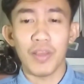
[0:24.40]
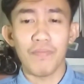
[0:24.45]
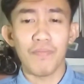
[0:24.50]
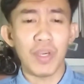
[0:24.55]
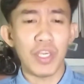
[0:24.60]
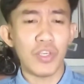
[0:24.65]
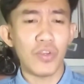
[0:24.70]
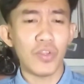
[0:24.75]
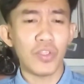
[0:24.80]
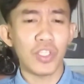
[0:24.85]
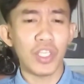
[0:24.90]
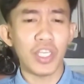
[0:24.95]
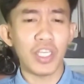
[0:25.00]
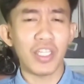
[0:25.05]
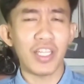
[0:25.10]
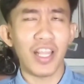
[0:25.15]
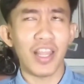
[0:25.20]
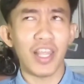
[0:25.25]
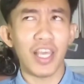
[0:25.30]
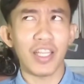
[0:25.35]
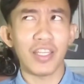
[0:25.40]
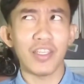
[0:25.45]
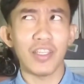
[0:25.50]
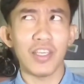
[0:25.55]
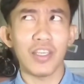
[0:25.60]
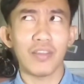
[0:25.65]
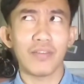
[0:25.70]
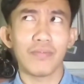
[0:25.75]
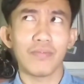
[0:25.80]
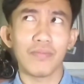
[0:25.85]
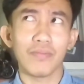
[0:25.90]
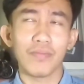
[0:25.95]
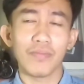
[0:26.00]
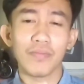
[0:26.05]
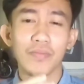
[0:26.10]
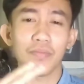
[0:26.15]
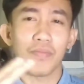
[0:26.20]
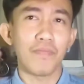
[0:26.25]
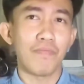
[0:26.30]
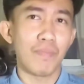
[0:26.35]
by using the technique
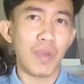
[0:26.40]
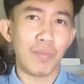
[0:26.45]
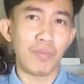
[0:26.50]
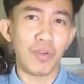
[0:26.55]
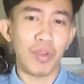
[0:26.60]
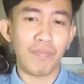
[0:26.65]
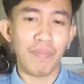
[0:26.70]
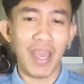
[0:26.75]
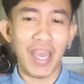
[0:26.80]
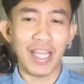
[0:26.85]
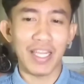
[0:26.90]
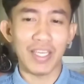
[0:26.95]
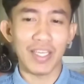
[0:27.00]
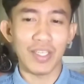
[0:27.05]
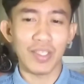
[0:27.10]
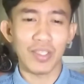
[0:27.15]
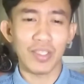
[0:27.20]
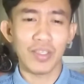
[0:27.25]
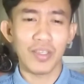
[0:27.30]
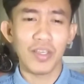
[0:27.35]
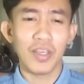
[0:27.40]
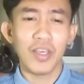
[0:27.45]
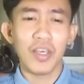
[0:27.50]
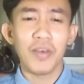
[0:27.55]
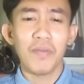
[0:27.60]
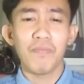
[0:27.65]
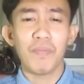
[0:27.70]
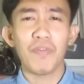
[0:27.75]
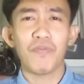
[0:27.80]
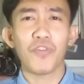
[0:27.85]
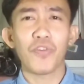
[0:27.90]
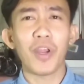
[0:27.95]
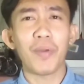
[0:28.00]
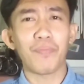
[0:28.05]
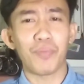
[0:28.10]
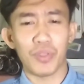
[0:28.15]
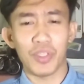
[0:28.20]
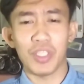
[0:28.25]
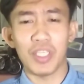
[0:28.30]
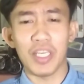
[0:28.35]
memory palace. Before I
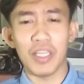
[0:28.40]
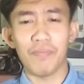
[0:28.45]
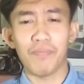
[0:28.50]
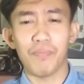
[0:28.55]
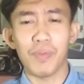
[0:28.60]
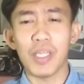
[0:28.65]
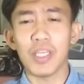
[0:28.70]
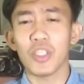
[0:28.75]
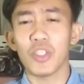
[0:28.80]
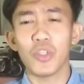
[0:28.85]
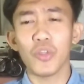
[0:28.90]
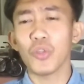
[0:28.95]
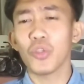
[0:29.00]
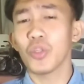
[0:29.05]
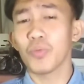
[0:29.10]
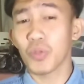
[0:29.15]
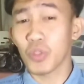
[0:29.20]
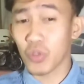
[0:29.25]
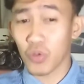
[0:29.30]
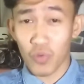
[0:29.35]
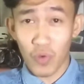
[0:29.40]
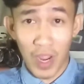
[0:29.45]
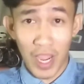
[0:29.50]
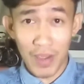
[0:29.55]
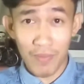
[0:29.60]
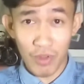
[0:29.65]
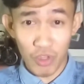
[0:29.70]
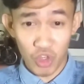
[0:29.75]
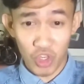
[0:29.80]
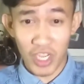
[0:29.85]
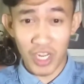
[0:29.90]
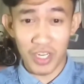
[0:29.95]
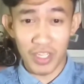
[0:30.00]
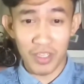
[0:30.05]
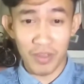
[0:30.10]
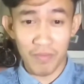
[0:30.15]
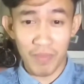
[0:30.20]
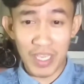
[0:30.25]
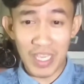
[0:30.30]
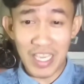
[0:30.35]
proceed, please do subscribe to the
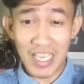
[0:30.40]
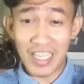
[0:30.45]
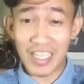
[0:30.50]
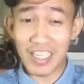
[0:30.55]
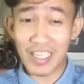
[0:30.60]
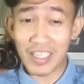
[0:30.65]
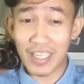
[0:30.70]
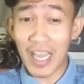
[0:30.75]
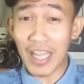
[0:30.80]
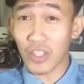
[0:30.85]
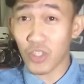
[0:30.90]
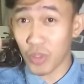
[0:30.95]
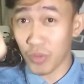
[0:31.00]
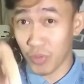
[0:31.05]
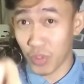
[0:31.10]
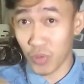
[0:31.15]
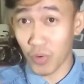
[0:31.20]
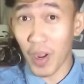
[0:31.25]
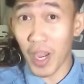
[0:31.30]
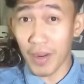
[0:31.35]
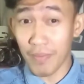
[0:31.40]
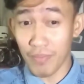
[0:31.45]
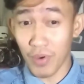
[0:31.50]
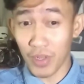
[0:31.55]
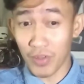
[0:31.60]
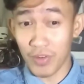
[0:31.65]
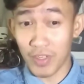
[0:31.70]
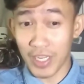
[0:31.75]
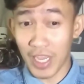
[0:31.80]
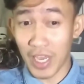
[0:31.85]
channel by clicking that subscribe button